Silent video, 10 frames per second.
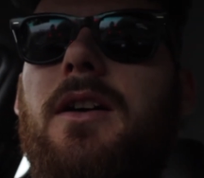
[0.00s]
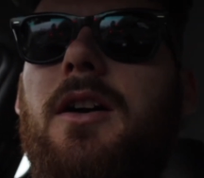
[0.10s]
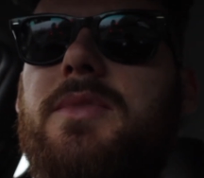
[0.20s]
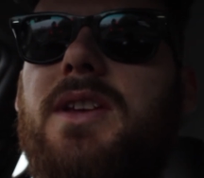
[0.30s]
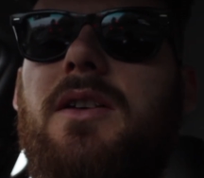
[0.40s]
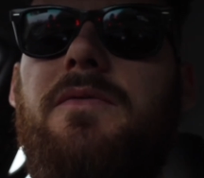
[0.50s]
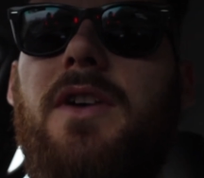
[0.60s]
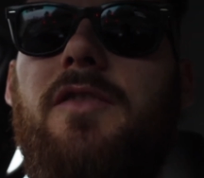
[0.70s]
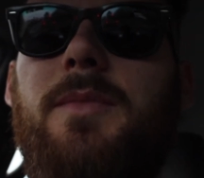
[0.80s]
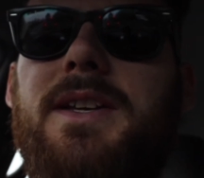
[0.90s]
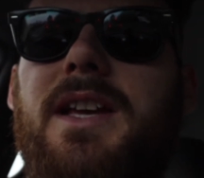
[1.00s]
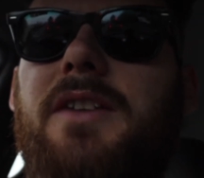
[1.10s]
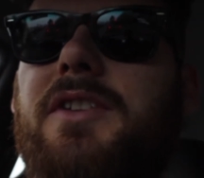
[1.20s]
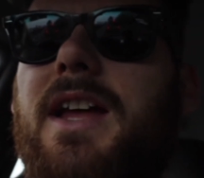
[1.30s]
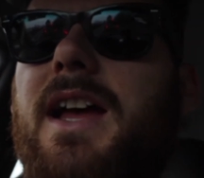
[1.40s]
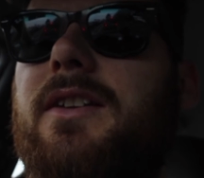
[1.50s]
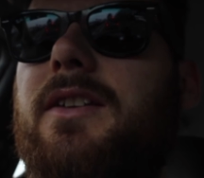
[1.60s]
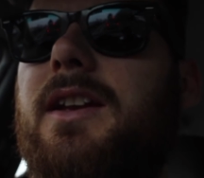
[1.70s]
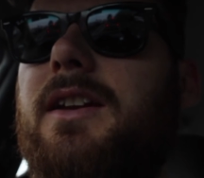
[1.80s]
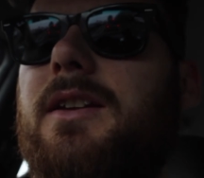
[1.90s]
I'm so involved myself in
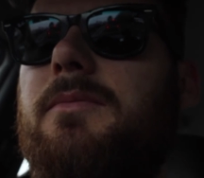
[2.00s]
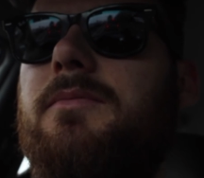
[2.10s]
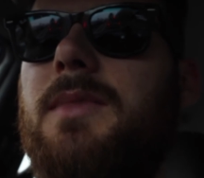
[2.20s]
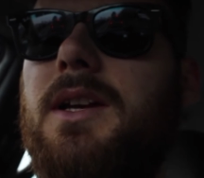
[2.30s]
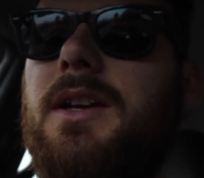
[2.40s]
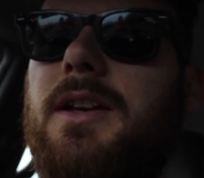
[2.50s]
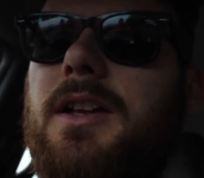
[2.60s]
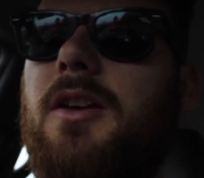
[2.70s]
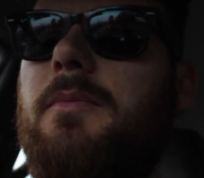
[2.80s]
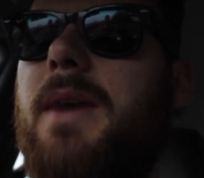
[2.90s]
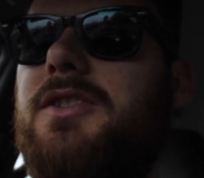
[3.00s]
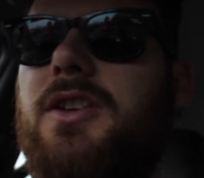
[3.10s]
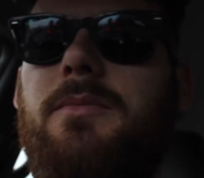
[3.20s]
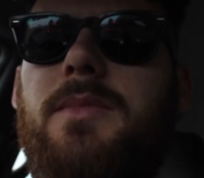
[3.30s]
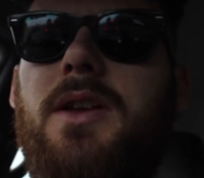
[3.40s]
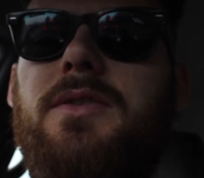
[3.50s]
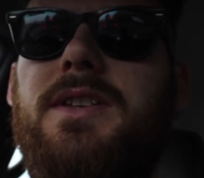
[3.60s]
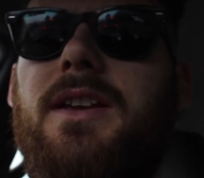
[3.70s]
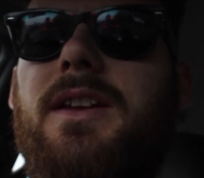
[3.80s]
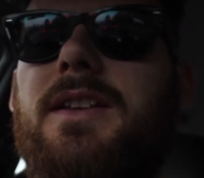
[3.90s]
editing and, you know, mashing
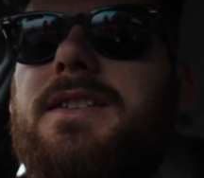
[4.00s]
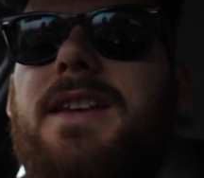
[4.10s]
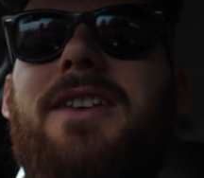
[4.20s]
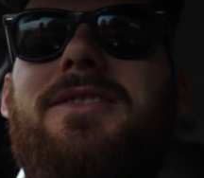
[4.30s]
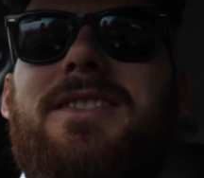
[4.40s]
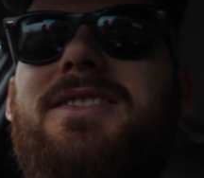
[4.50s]
music and sound and